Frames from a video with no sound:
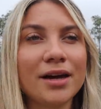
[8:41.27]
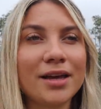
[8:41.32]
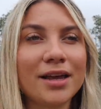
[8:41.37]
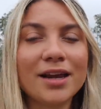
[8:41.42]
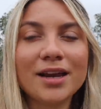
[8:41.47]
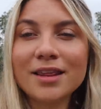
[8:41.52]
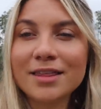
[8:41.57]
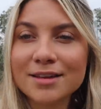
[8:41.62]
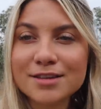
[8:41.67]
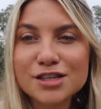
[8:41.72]

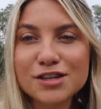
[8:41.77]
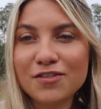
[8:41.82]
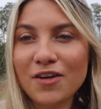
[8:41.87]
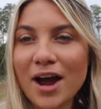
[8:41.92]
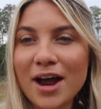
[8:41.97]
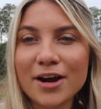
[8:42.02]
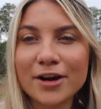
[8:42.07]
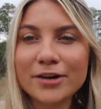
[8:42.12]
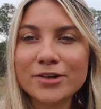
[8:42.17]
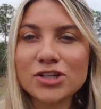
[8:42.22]
getting this
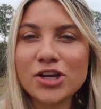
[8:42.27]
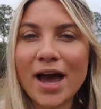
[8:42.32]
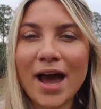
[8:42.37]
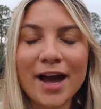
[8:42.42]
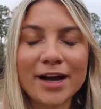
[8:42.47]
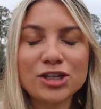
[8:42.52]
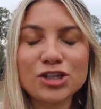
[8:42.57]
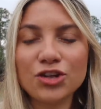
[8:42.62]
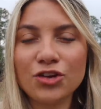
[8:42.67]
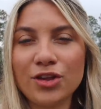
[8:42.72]
fire to
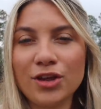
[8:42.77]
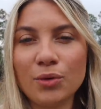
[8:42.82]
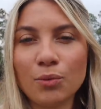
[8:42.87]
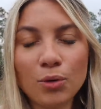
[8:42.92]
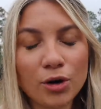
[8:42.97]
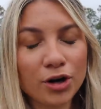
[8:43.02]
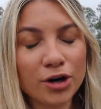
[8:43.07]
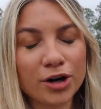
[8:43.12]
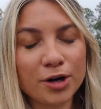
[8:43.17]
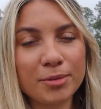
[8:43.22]
actually
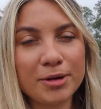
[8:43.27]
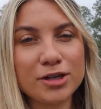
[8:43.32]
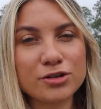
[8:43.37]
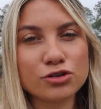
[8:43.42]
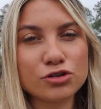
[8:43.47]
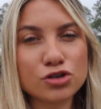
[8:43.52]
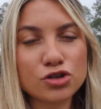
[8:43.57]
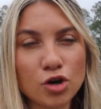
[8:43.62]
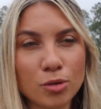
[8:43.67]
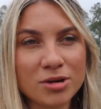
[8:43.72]
work because
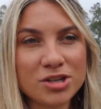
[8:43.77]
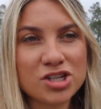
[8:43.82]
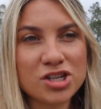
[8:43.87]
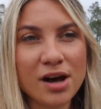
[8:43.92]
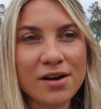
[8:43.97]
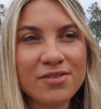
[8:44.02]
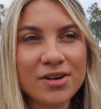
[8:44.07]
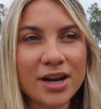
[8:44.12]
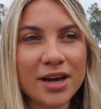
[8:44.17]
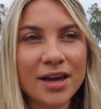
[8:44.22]
there's so much
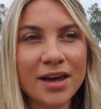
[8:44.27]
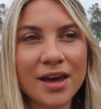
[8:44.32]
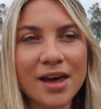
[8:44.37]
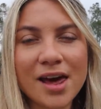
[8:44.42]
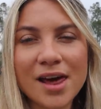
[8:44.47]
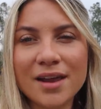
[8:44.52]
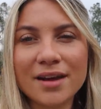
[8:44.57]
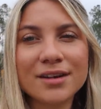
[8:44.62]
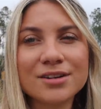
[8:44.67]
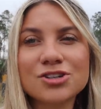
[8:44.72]
stuff in it
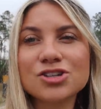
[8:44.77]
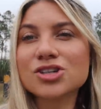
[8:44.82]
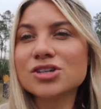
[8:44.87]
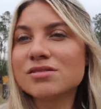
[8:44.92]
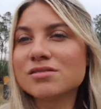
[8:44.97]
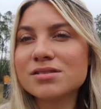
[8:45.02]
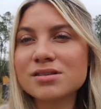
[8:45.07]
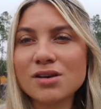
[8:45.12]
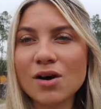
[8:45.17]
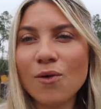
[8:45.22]
and it's
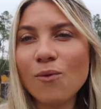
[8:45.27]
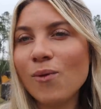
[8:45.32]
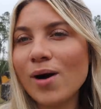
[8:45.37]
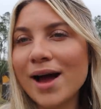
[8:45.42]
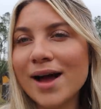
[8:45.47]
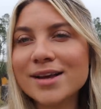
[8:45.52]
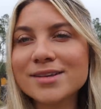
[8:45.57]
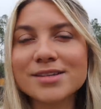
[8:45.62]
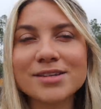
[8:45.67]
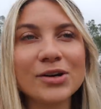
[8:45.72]
just so
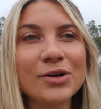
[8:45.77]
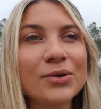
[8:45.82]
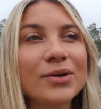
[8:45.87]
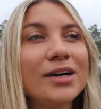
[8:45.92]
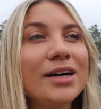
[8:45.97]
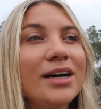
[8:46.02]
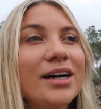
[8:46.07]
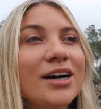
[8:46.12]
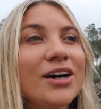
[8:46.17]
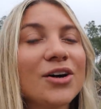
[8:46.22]
wet. So
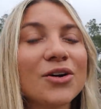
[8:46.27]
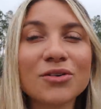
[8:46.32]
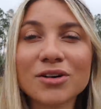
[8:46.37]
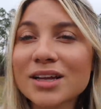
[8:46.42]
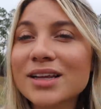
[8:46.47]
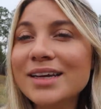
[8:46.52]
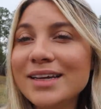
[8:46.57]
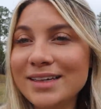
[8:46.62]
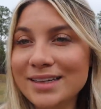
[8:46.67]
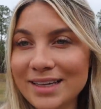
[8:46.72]

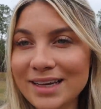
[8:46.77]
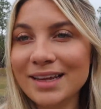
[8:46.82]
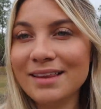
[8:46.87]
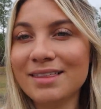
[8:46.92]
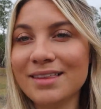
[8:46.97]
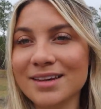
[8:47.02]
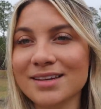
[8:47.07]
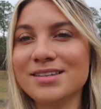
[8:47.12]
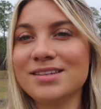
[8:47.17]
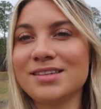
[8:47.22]
really
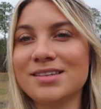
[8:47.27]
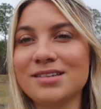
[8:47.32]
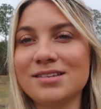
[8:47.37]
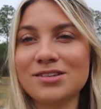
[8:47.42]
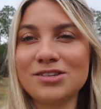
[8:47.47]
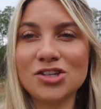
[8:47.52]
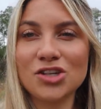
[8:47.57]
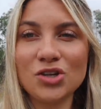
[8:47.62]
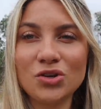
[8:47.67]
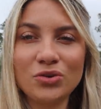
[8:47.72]
need this
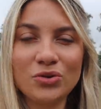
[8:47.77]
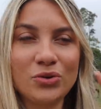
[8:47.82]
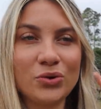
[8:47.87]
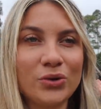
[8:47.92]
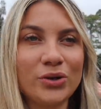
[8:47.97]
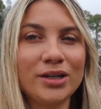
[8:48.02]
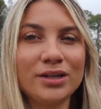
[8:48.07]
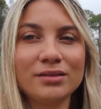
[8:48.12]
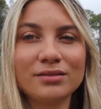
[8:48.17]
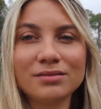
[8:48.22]

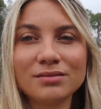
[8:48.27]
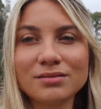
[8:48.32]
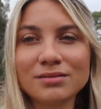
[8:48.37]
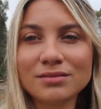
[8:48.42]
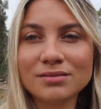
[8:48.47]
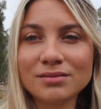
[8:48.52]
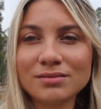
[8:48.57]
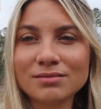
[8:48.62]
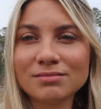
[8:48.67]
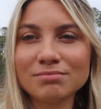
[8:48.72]
to
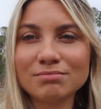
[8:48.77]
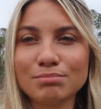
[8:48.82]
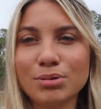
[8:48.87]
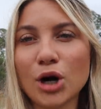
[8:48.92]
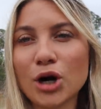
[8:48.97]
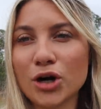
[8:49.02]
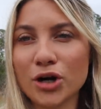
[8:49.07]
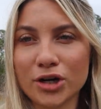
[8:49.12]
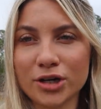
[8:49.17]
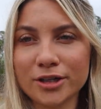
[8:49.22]

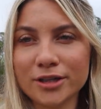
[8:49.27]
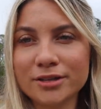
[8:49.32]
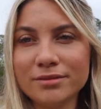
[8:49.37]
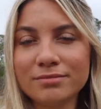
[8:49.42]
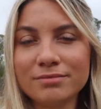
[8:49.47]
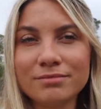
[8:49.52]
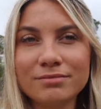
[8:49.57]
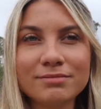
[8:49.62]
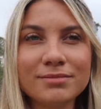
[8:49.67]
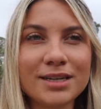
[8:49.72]
burn
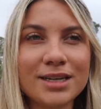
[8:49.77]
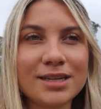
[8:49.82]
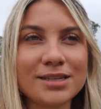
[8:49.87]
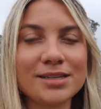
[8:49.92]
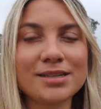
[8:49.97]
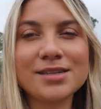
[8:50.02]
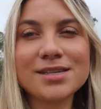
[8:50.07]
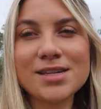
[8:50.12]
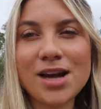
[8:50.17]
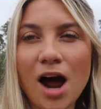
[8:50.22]
because
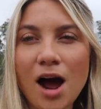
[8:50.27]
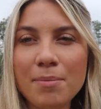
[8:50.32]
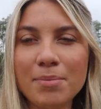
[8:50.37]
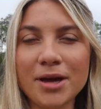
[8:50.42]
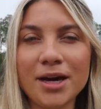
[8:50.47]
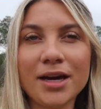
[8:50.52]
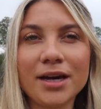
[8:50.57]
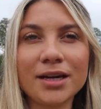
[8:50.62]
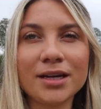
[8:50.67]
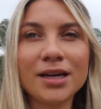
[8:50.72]
it's
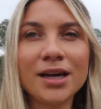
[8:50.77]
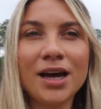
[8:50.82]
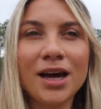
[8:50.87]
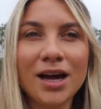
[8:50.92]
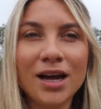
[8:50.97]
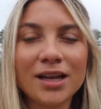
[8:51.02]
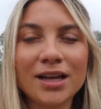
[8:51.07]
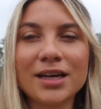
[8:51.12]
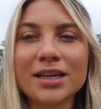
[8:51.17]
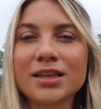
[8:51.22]
stopping
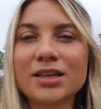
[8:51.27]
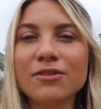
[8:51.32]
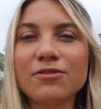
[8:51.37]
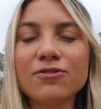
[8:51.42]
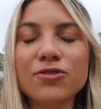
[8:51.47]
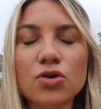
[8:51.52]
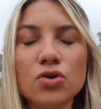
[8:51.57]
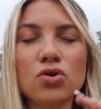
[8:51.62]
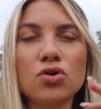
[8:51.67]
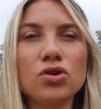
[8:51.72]
like the
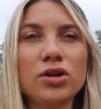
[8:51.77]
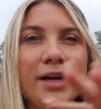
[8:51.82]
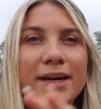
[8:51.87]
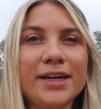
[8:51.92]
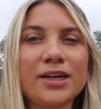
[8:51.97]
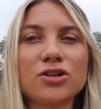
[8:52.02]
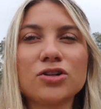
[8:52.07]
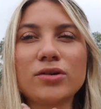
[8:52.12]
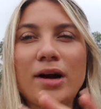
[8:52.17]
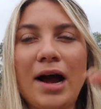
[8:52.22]
full like
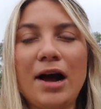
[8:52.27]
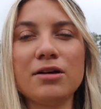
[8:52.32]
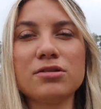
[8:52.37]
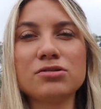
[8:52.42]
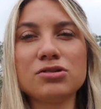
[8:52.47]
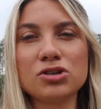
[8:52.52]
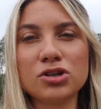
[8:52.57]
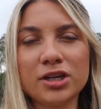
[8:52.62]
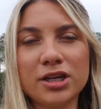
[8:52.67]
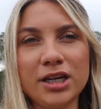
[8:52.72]

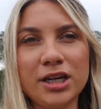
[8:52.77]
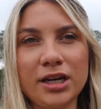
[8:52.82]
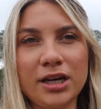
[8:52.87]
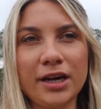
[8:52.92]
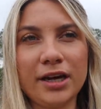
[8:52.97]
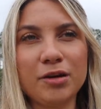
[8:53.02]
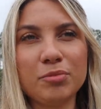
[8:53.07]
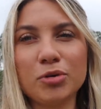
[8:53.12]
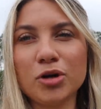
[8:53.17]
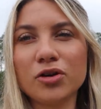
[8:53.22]
grounds looking
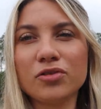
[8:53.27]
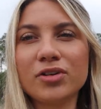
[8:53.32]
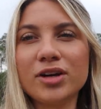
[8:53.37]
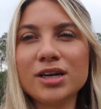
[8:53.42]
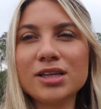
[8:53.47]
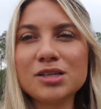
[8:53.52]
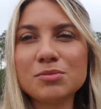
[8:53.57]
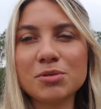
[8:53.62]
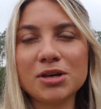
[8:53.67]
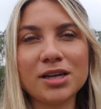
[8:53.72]
like
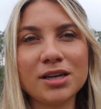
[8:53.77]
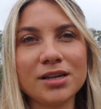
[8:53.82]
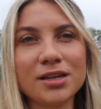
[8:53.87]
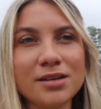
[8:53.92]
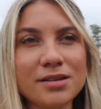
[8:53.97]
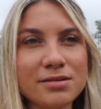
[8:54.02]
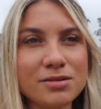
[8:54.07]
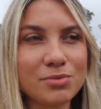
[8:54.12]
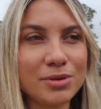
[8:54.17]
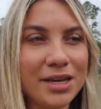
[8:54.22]
perfect
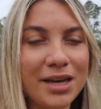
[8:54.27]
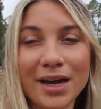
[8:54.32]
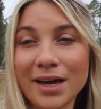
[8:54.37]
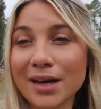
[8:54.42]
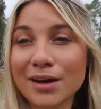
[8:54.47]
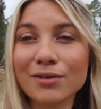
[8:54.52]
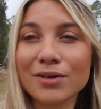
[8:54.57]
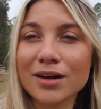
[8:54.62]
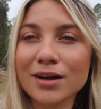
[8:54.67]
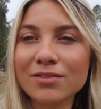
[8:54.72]
because we can't
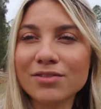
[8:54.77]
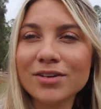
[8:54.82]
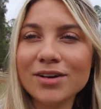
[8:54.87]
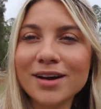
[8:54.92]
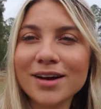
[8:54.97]
get rid of